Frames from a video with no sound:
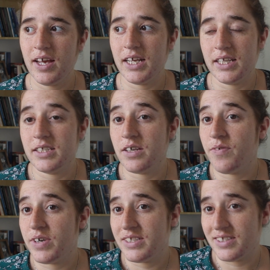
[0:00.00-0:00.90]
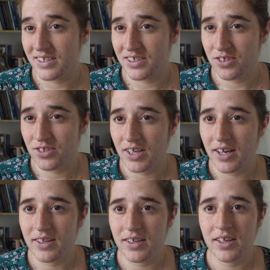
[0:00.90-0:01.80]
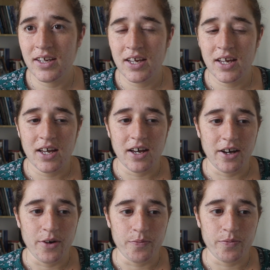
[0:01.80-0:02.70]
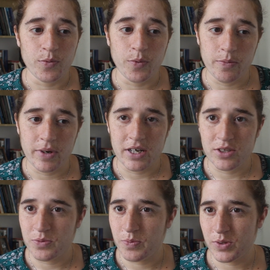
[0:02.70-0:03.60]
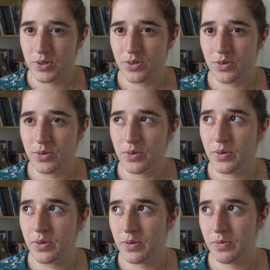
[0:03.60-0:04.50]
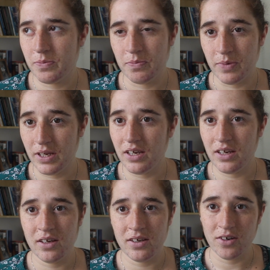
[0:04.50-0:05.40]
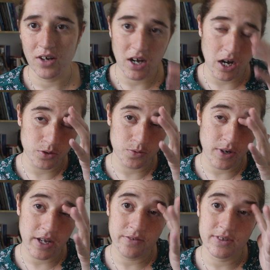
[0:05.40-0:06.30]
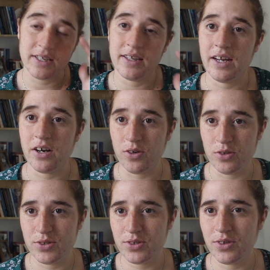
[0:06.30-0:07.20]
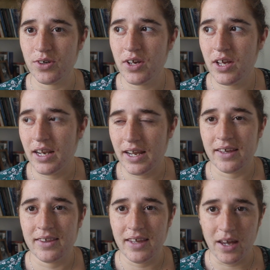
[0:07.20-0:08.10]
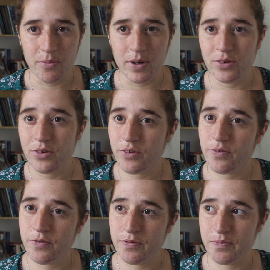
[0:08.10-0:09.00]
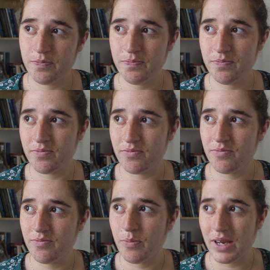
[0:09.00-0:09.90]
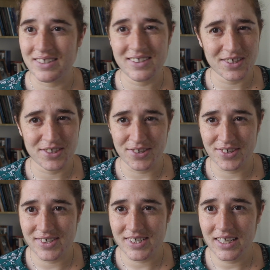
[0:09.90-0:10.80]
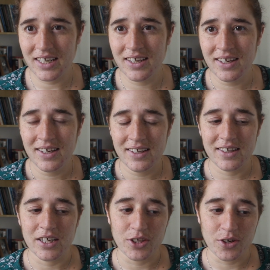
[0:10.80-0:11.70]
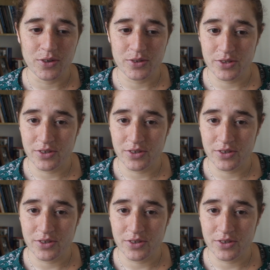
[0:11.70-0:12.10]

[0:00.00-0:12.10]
It is a very sexist society. Women are supposed to be housewives, and they're also, like, the amount of plastic surgery that goes